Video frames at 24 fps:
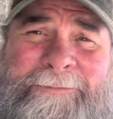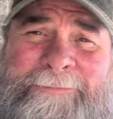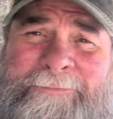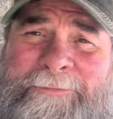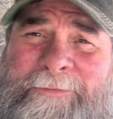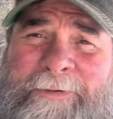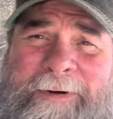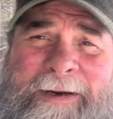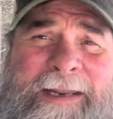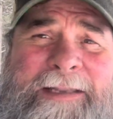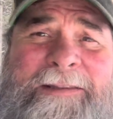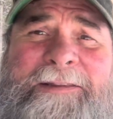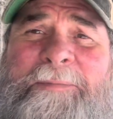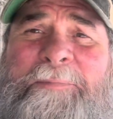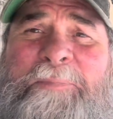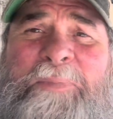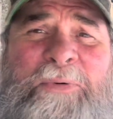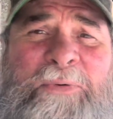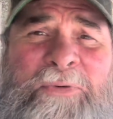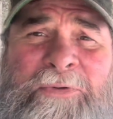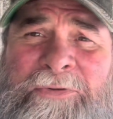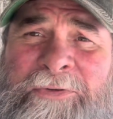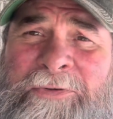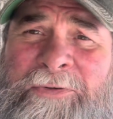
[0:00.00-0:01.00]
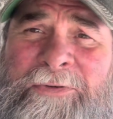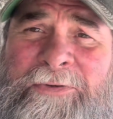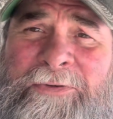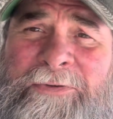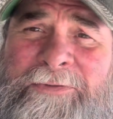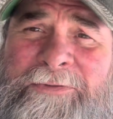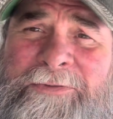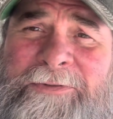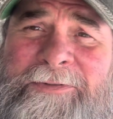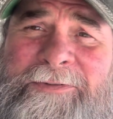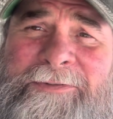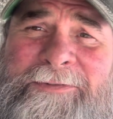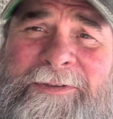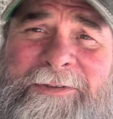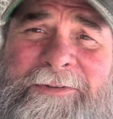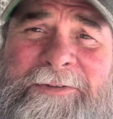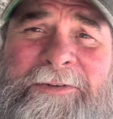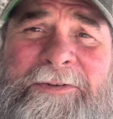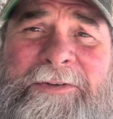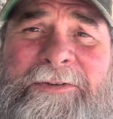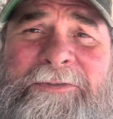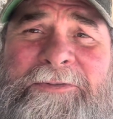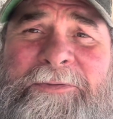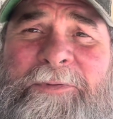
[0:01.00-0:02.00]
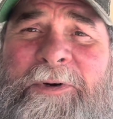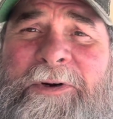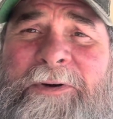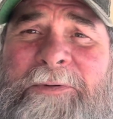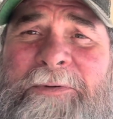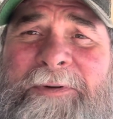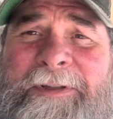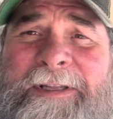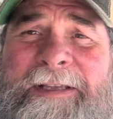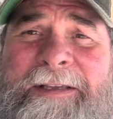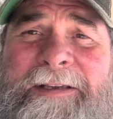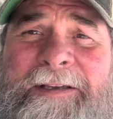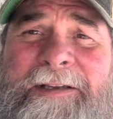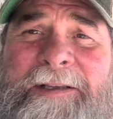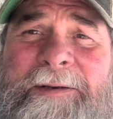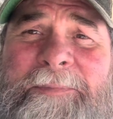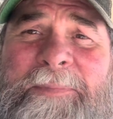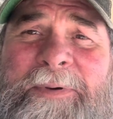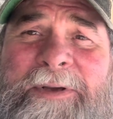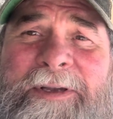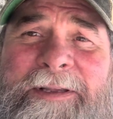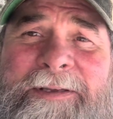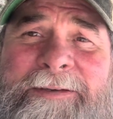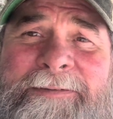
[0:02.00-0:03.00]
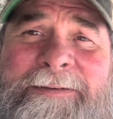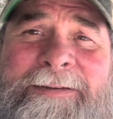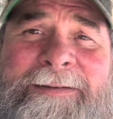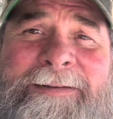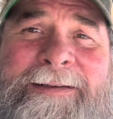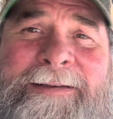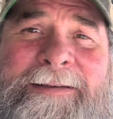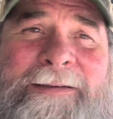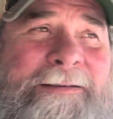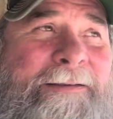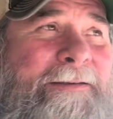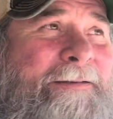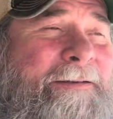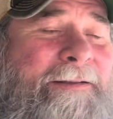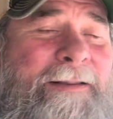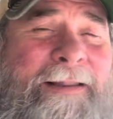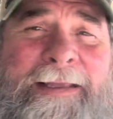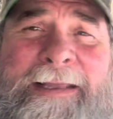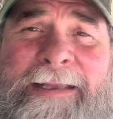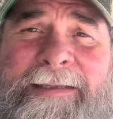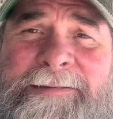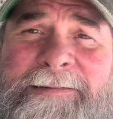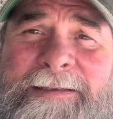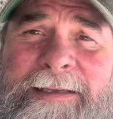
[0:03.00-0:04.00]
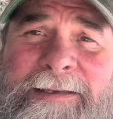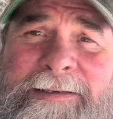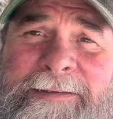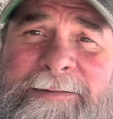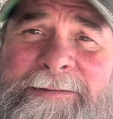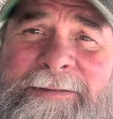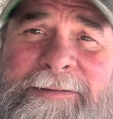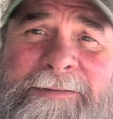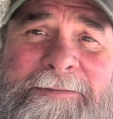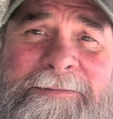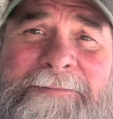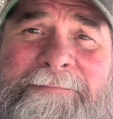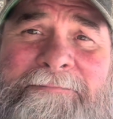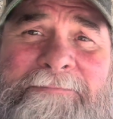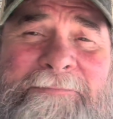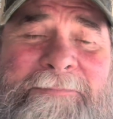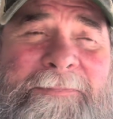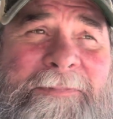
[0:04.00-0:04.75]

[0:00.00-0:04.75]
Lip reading: Forget the pool noodles. The noodles work really good, but you know, like I said, it's just,